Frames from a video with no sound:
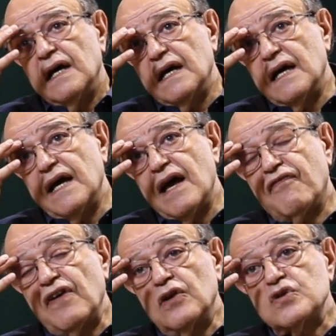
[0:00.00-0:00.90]
a
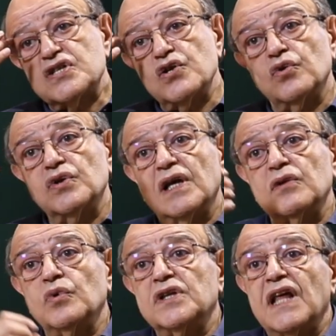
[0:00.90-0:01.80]
fellow
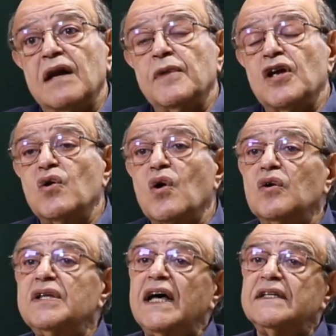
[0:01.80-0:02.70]
student would tell me, you
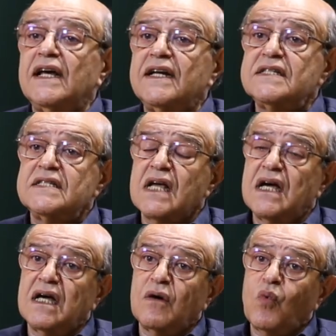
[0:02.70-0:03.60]
know that there is
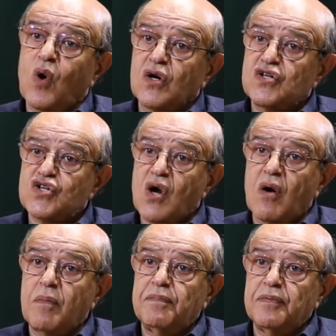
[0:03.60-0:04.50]
a
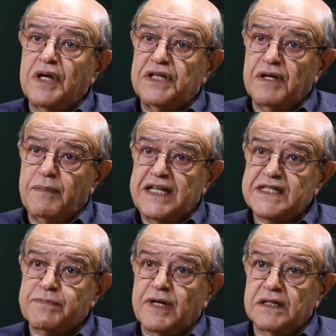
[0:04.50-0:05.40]
workshop in the
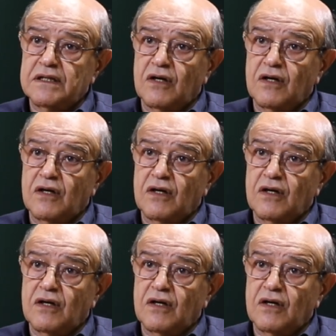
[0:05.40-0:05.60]
basement